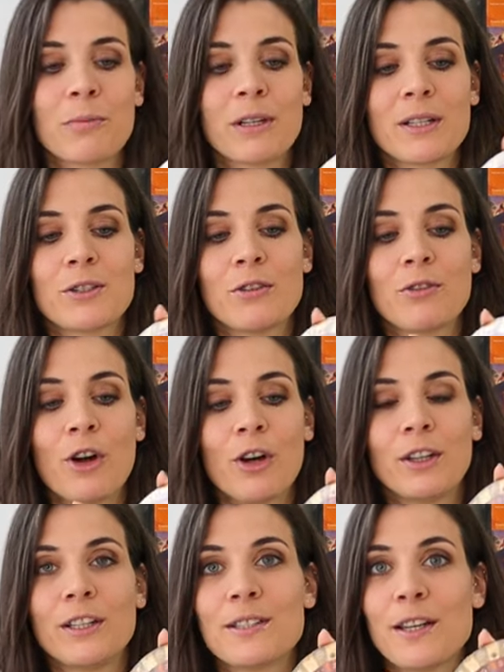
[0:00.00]
because you've
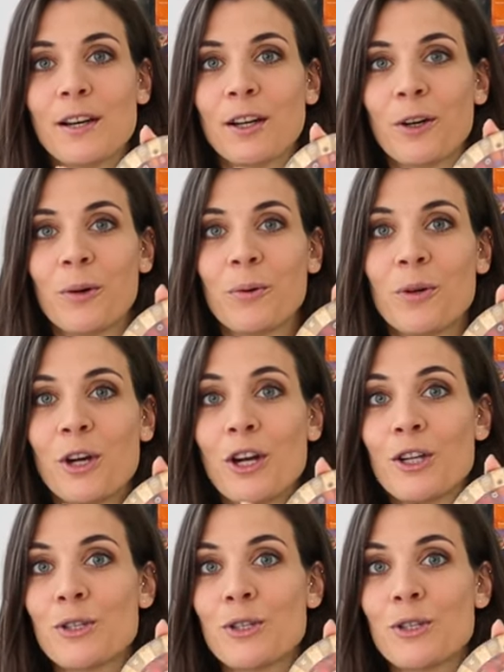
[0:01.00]
got this circle